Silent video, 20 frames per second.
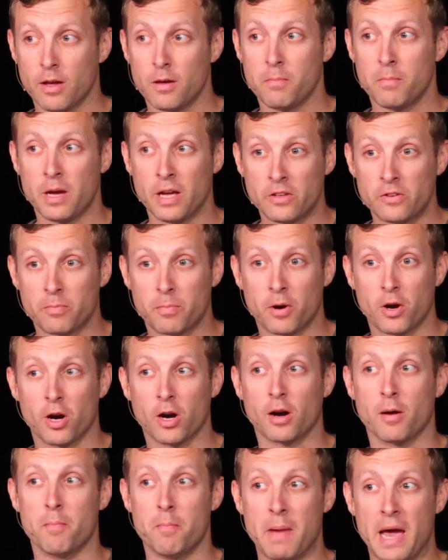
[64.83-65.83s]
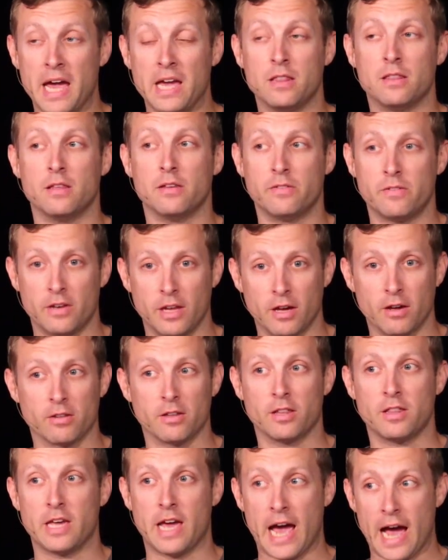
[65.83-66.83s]
Pittsburgh made the steel
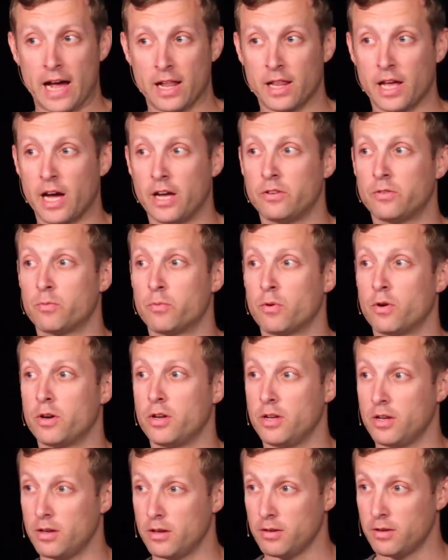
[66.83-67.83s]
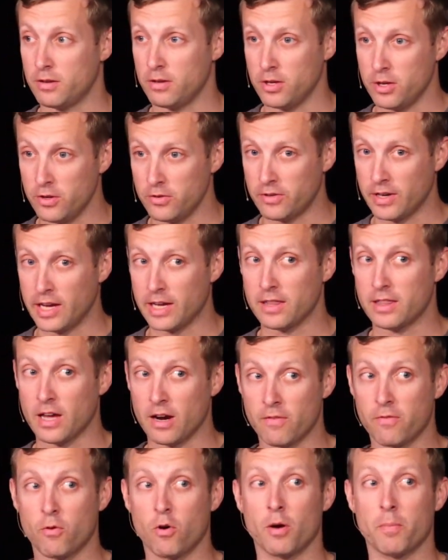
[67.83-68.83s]
that the Allies were using.
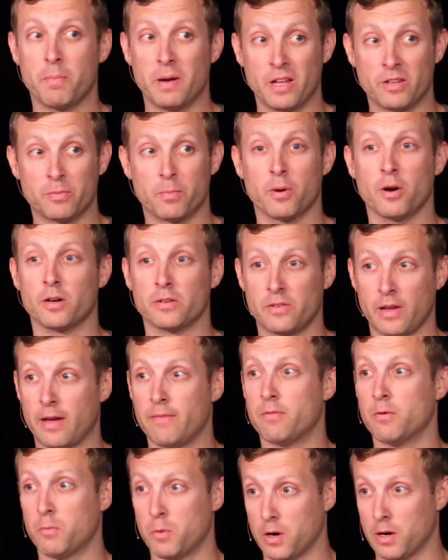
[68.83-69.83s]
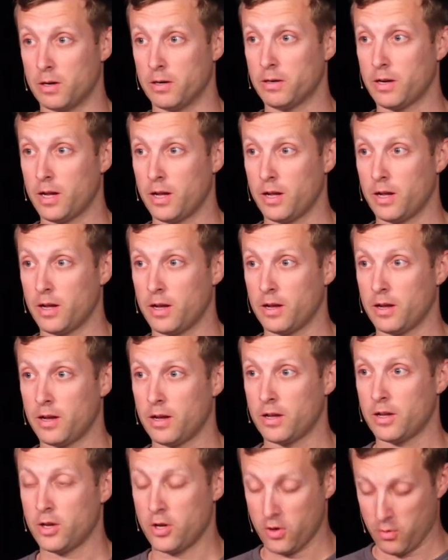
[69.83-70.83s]
Therefore, Pittsburgh saved the world.
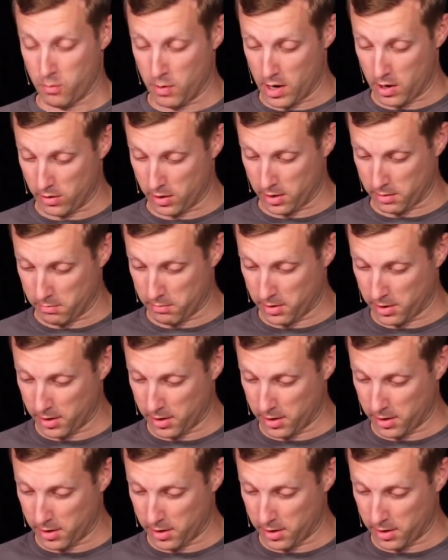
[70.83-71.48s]
You're welcome.